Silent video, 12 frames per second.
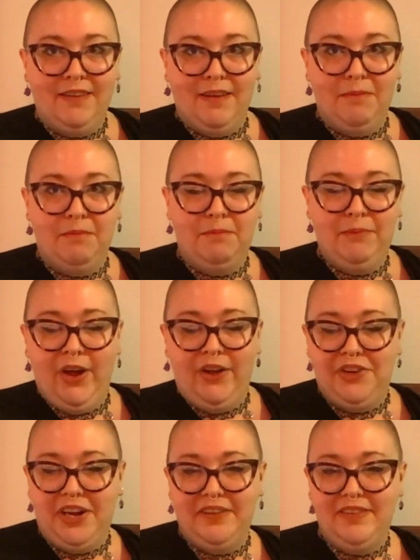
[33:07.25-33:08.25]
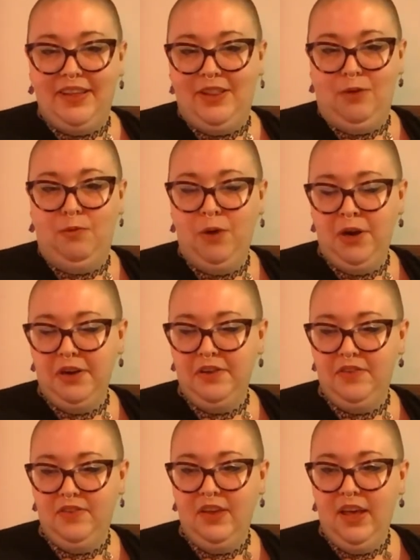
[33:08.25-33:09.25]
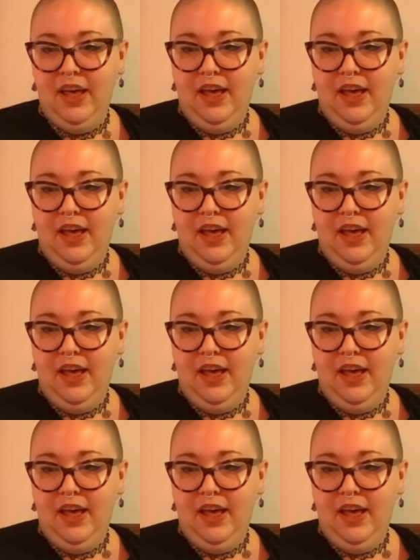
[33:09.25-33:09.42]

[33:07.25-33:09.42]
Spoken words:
some projects in the works,